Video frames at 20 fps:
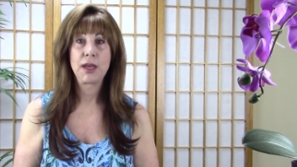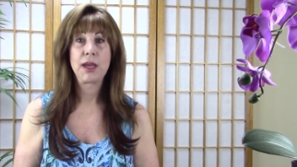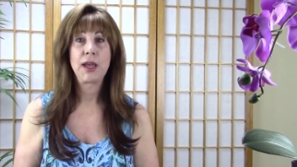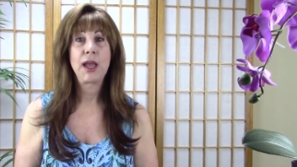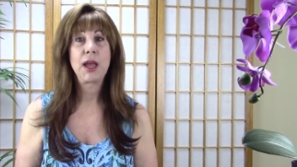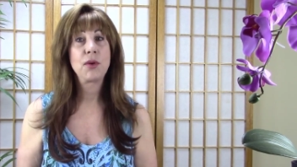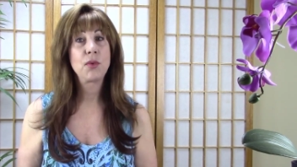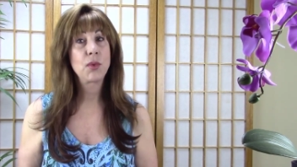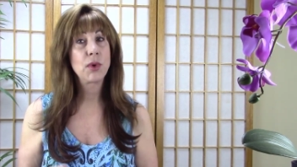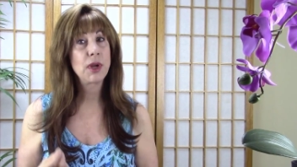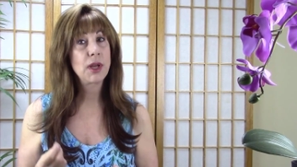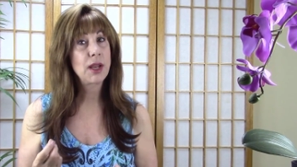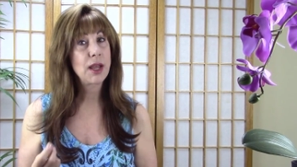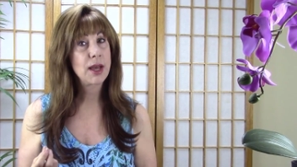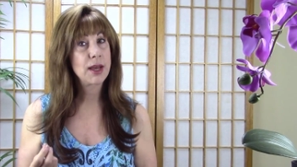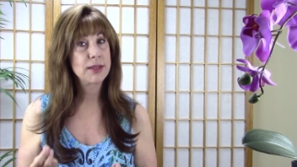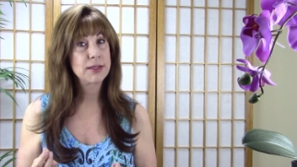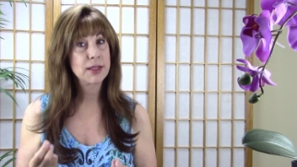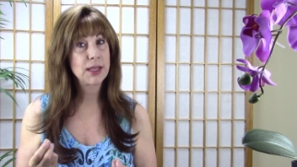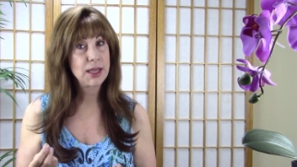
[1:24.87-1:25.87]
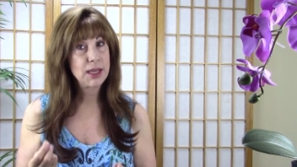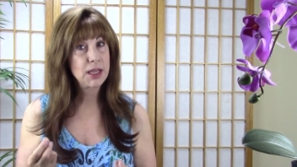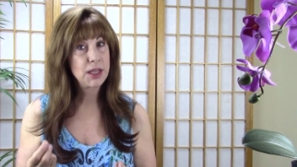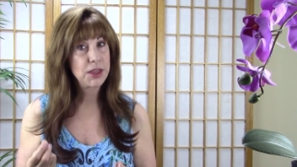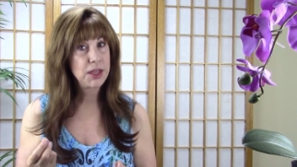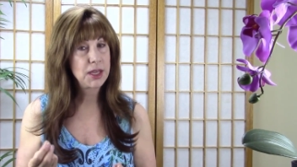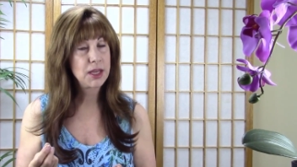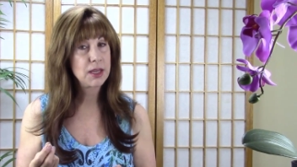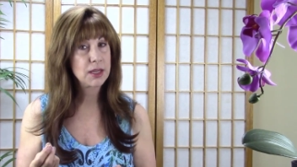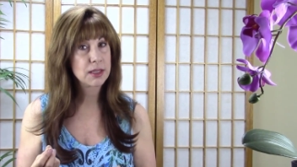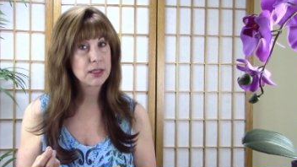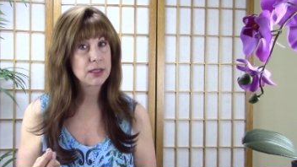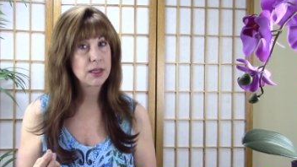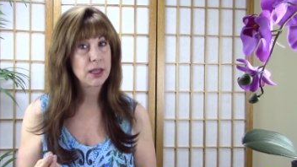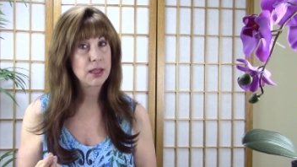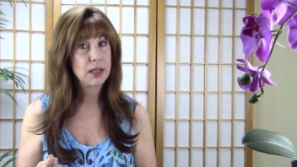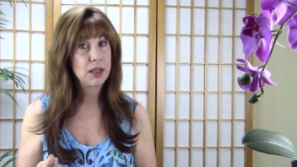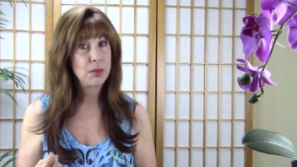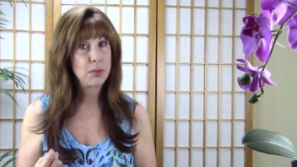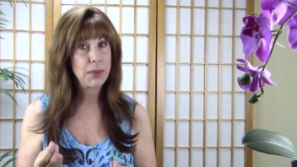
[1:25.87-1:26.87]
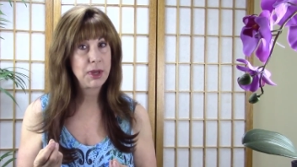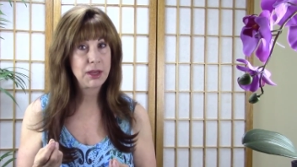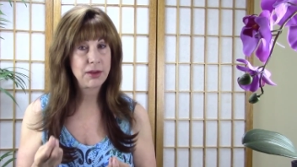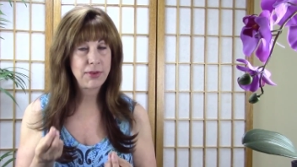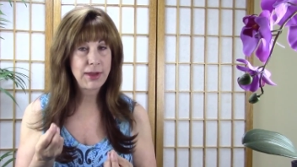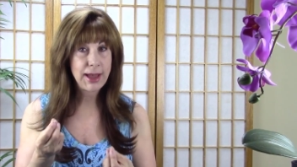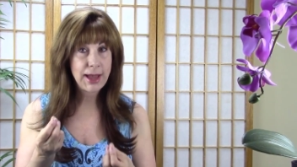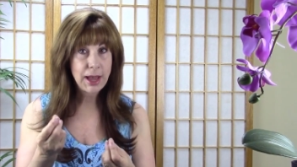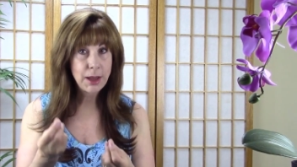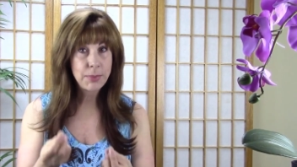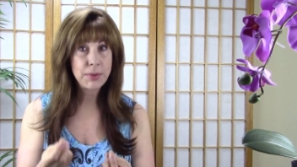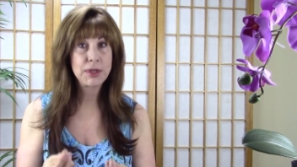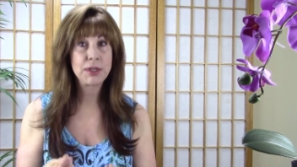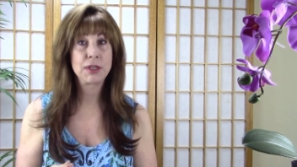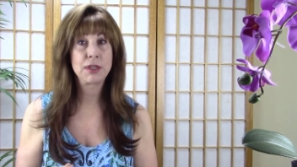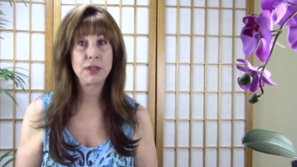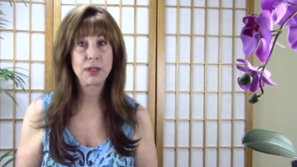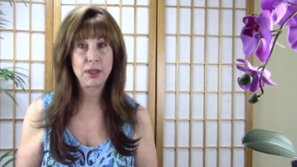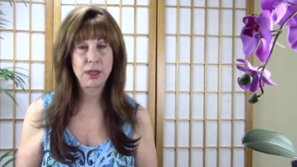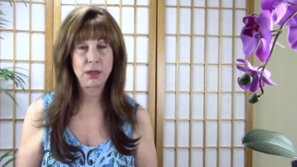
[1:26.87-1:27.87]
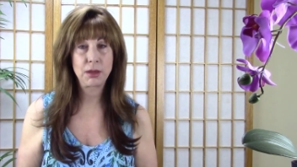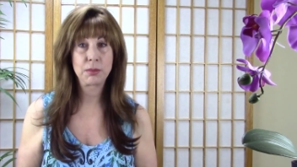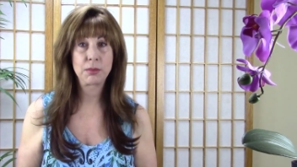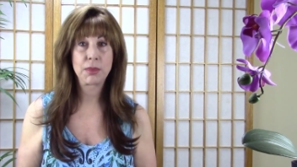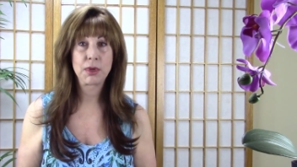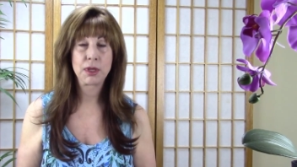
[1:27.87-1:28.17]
and realize key things that may have happened to them,